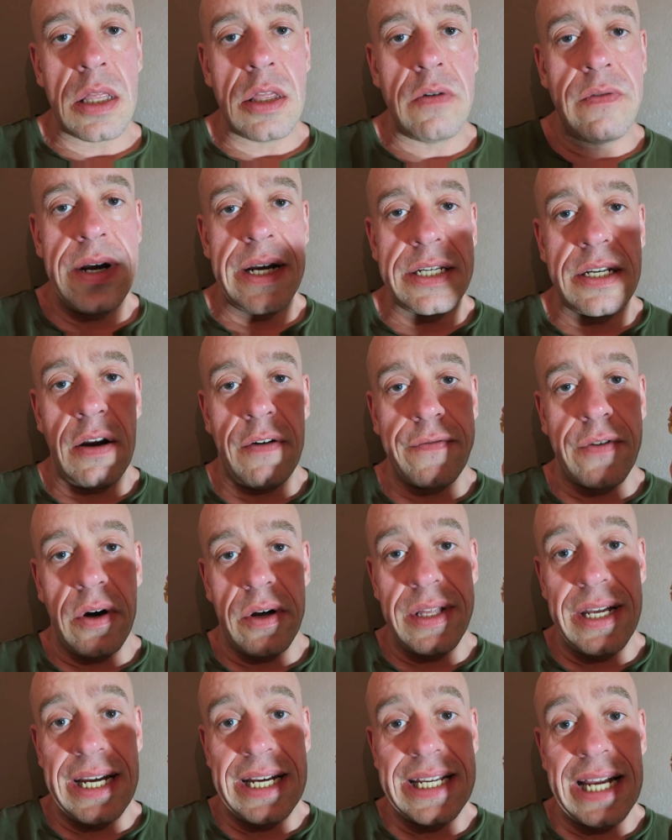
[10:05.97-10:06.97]
the reason I've
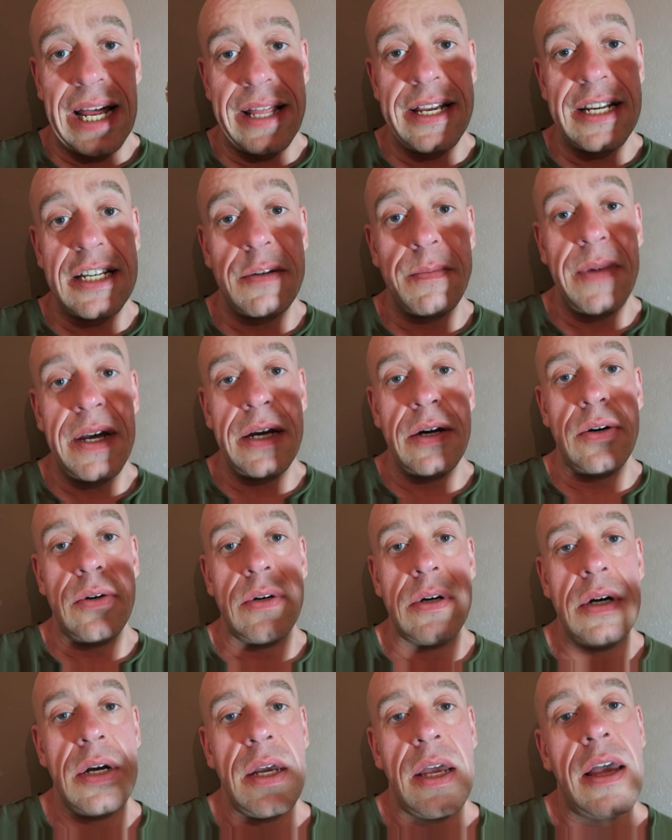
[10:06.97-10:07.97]
got these at this
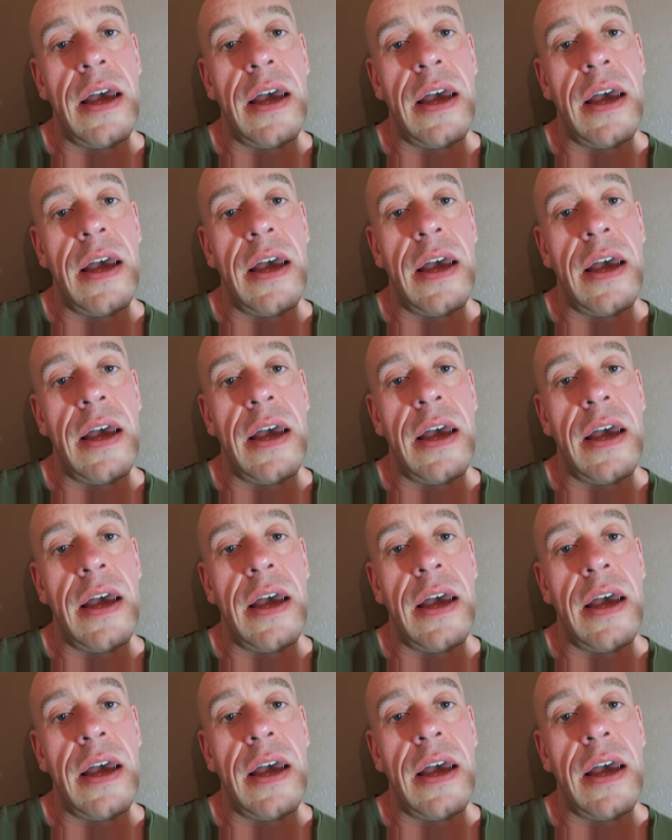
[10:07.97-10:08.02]
meal,